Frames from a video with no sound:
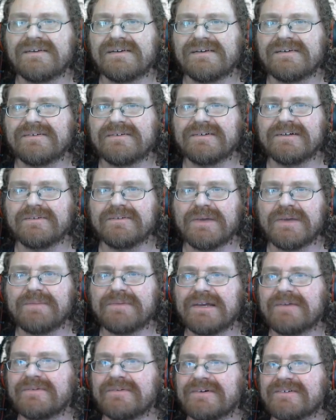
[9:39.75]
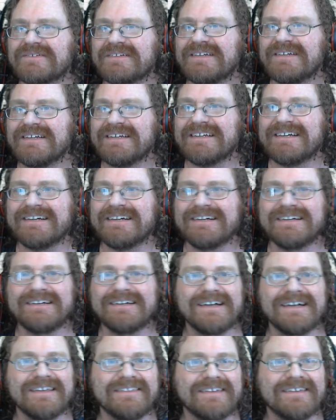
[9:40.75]
well, maybe I won't.
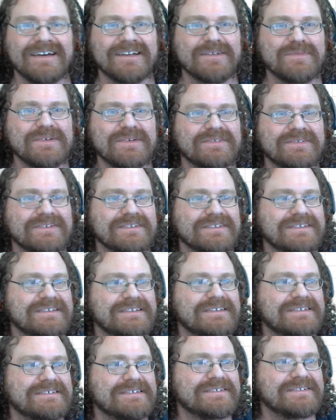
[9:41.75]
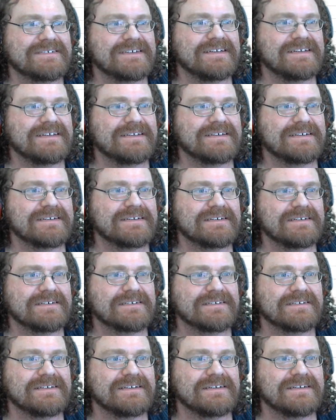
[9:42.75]
I thought it'd be really easy right here
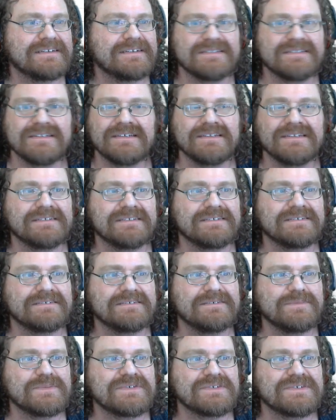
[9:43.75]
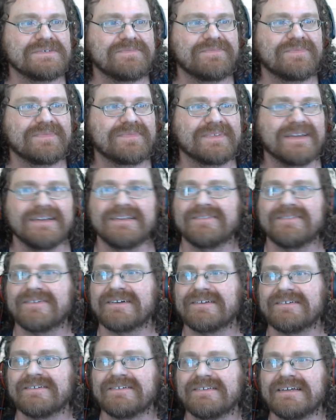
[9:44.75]
oops, I didn't
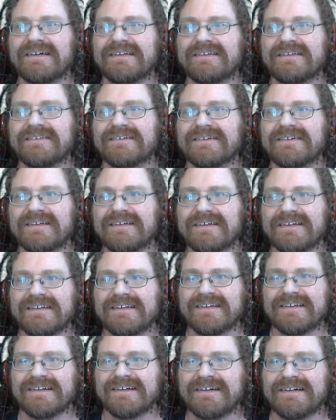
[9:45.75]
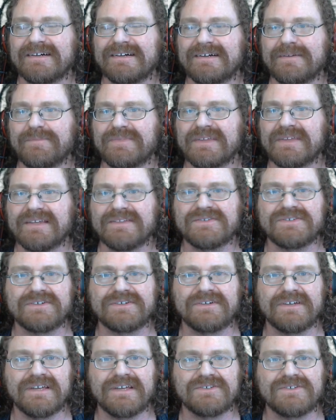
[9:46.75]
want to do that either.
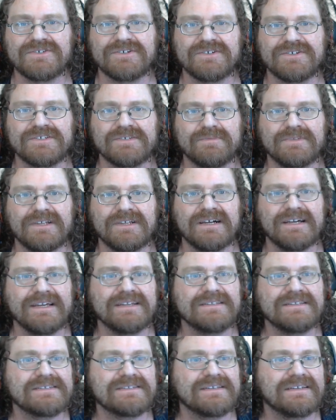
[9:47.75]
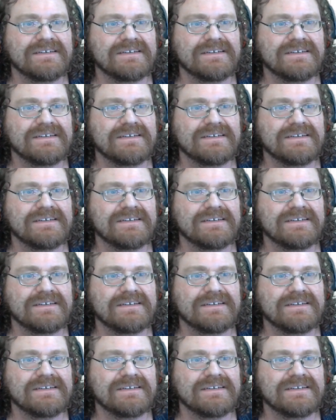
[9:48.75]
Insert some lines,